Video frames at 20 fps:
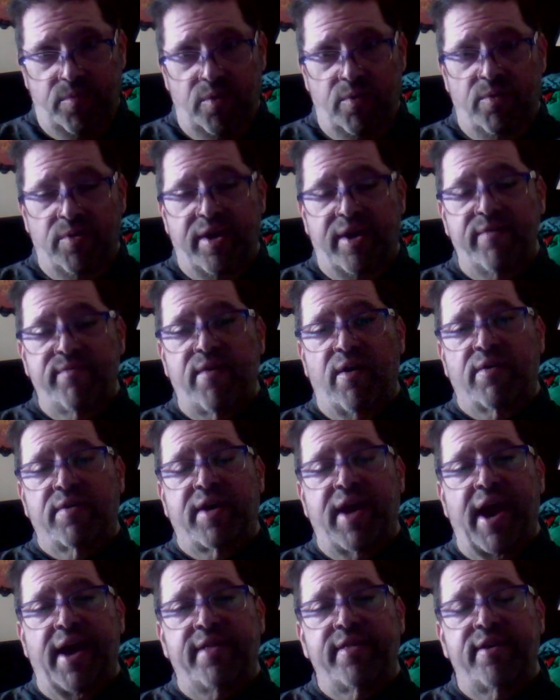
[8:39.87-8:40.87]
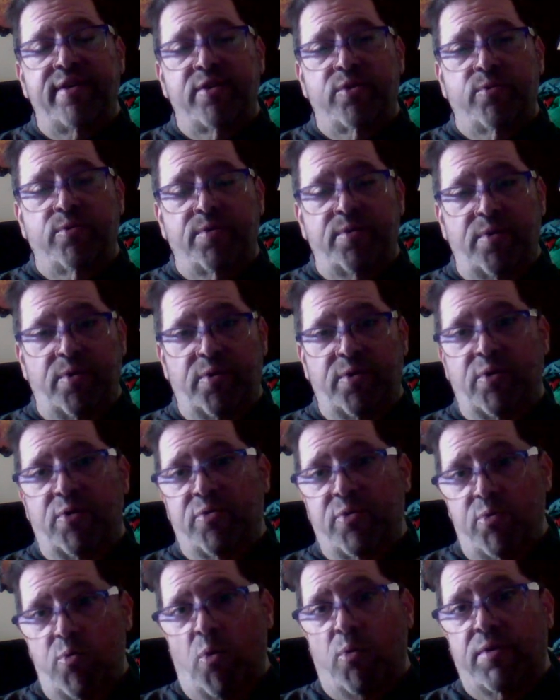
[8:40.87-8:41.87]
give out candy as
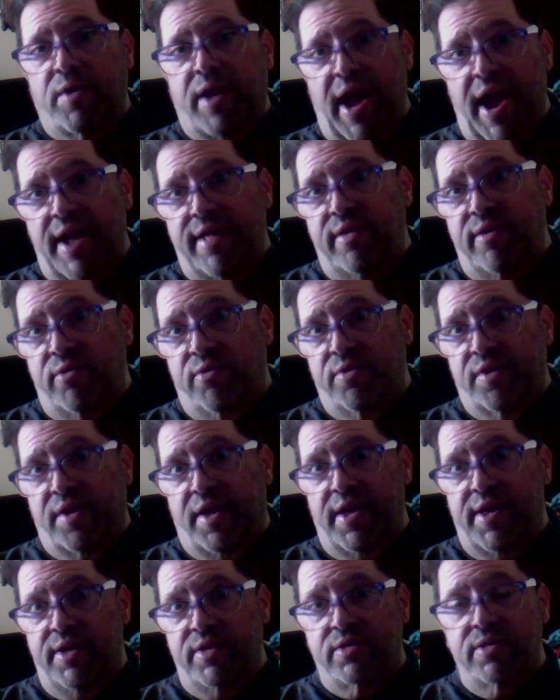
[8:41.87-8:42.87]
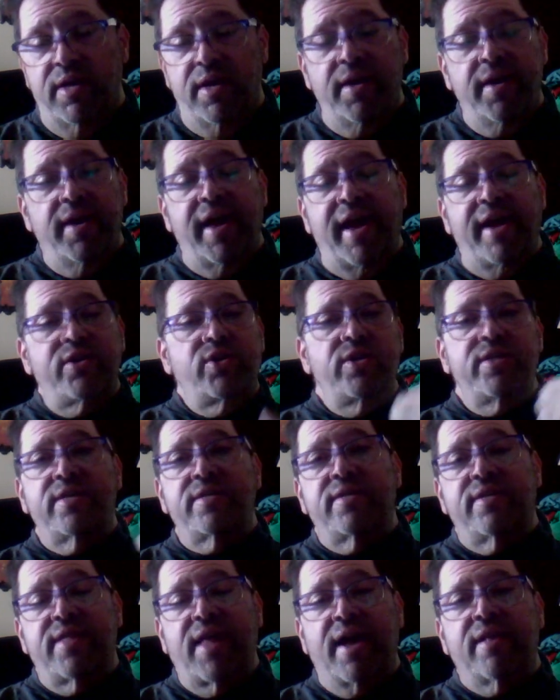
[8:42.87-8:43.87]
their own candy to the kids, and she
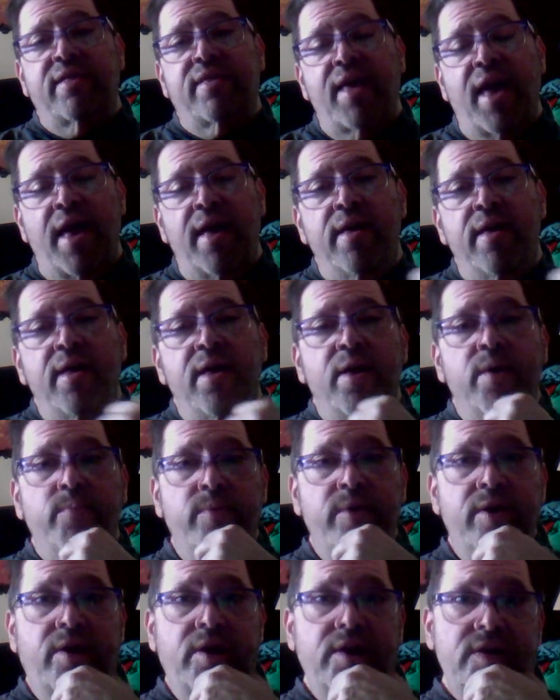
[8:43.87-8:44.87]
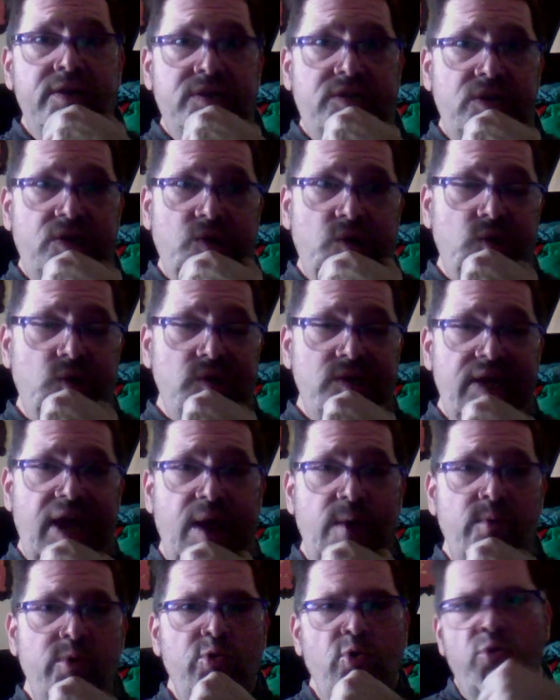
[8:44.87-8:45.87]
doesn't like that because her
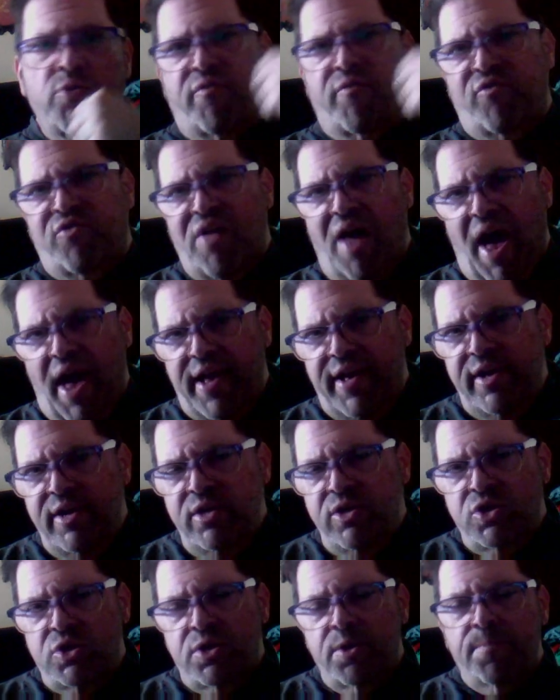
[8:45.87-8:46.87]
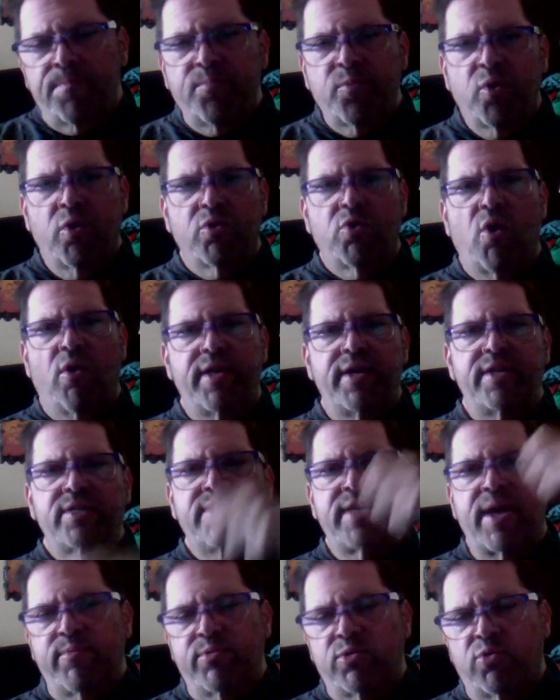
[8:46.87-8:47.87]
name was on the flyers. Colleen's
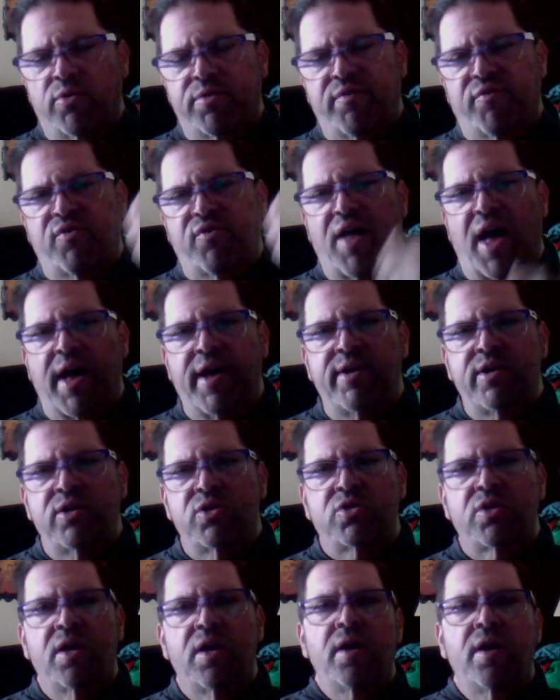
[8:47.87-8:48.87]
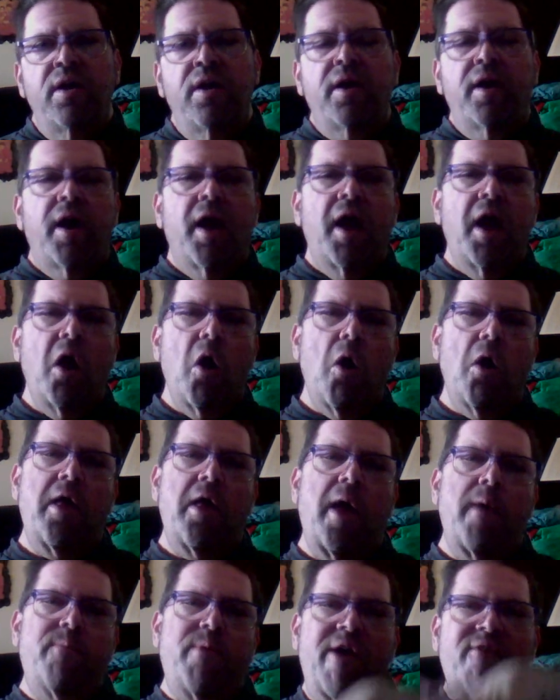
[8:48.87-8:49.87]
name was on the flyers, and
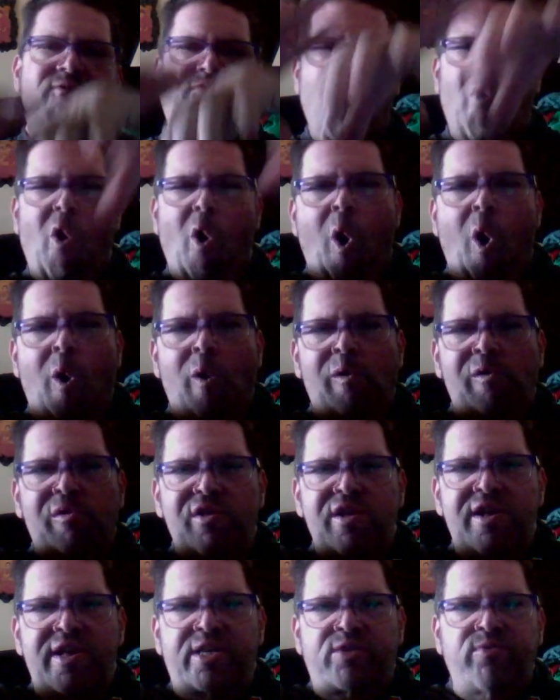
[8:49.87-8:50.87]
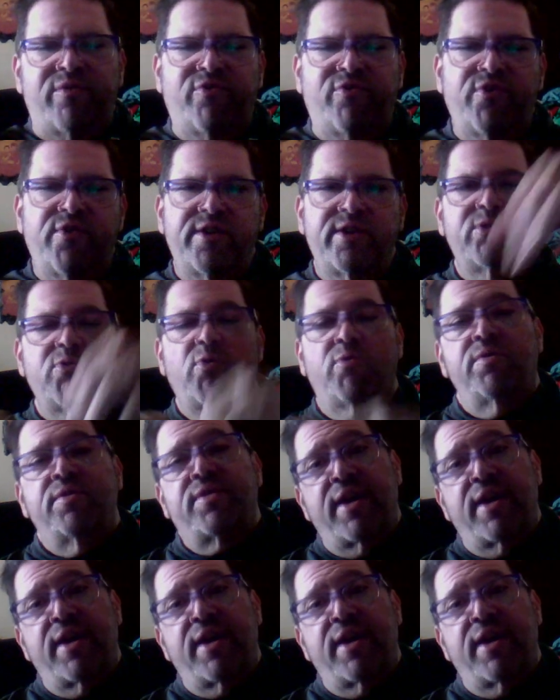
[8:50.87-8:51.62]
I paid for all of this, referring to all the